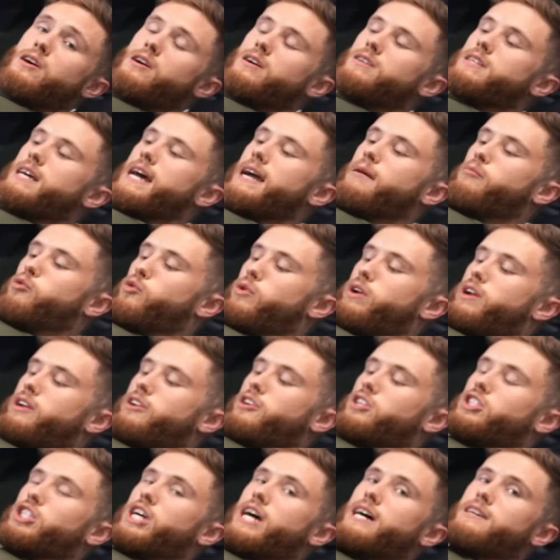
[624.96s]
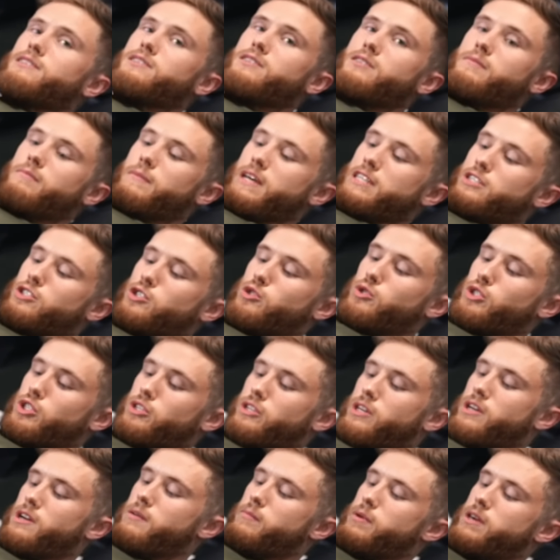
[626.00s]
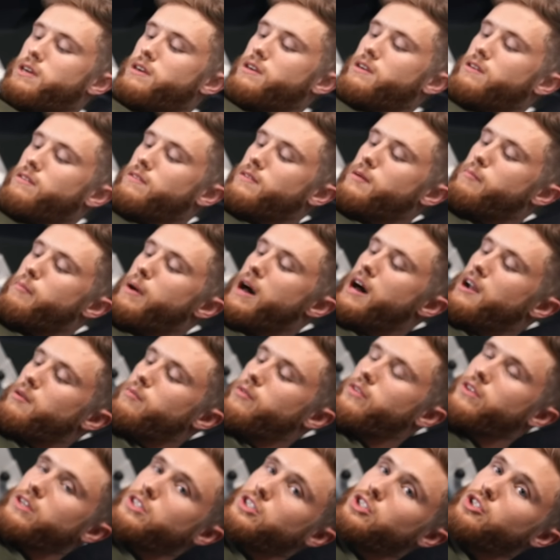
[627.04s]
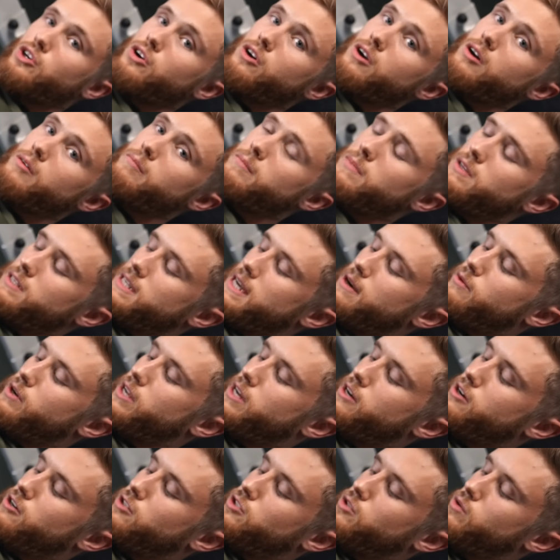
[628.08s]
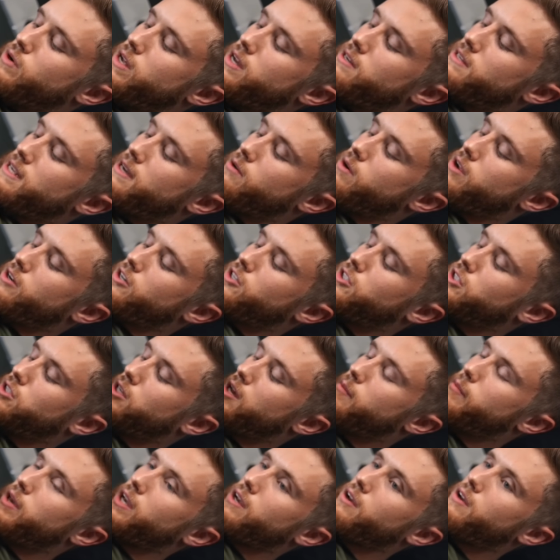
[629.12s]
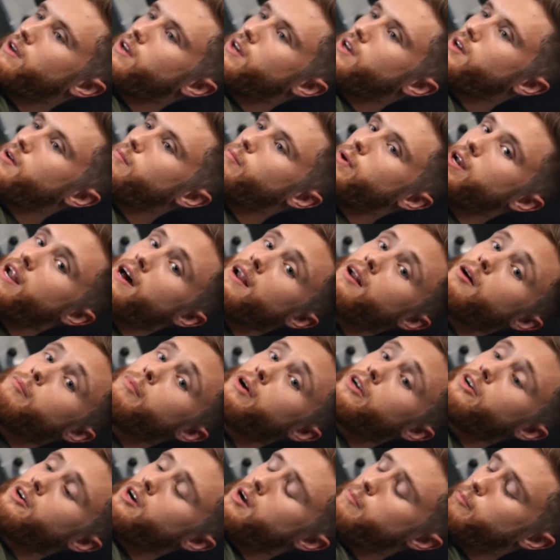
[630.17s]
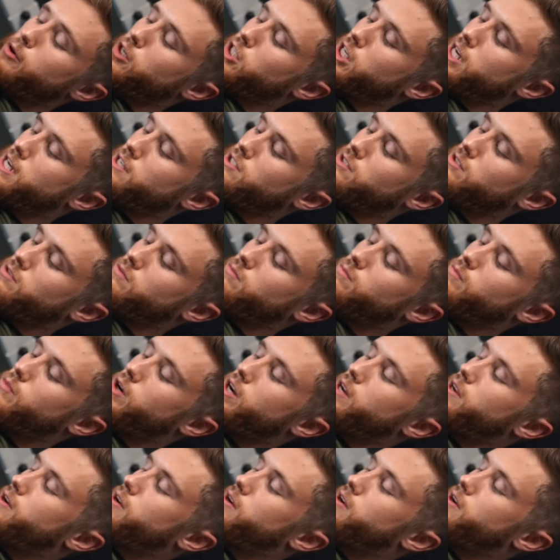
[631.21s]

contact point on your chest. That's usually going to be the bottom of the sternum, down here, so not down on your stomach, but not up on your upper chest, right